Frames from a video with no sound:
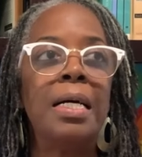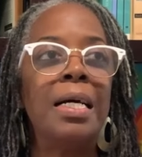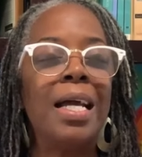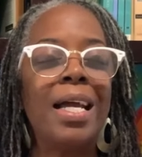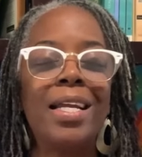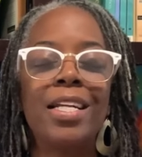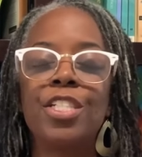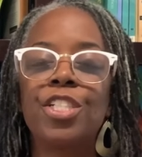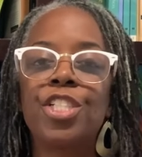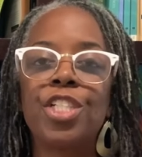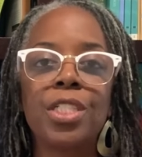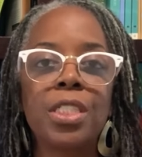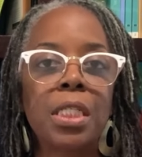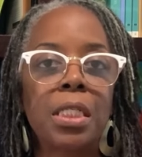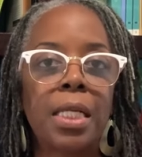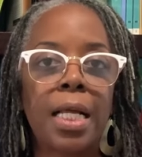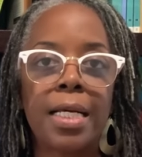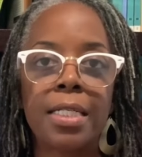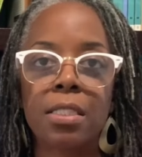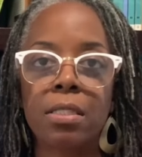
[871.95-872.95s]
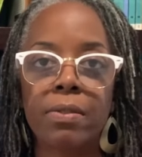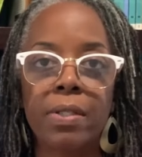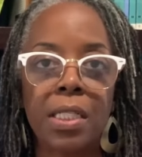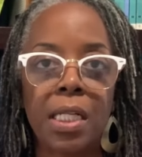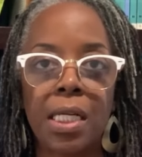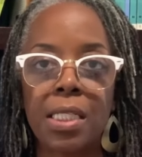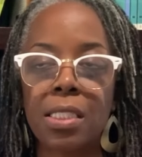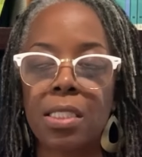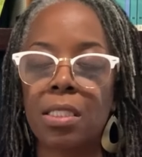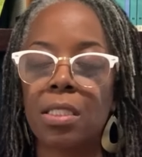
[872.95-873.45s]
And it's just the last three
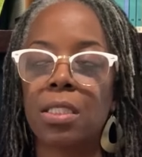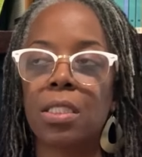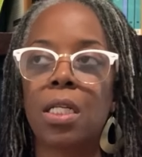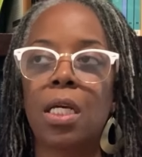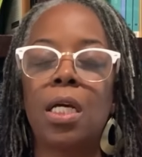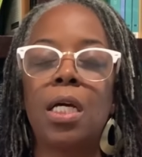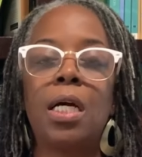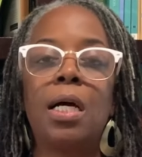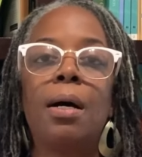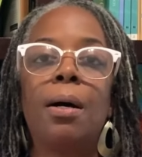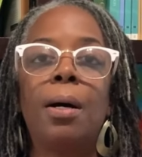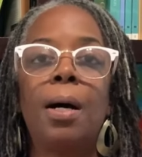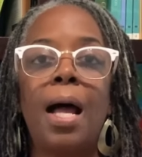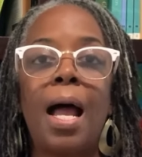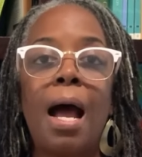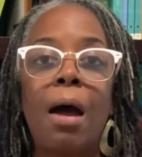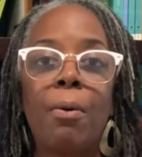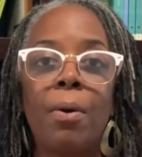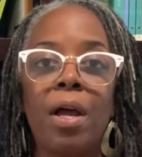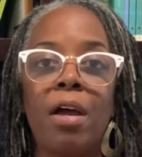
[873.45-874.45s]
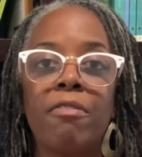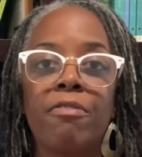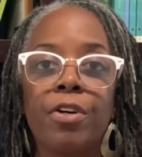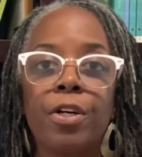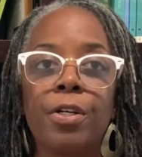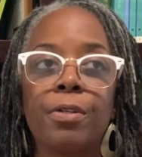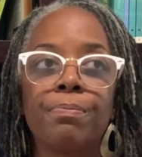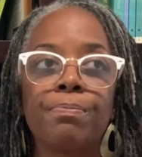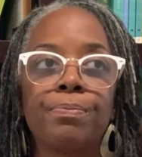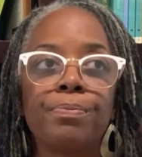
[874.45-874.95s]
lessons.
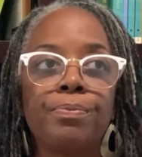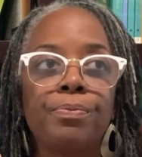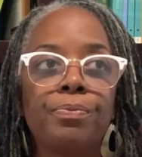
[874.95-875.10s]
However,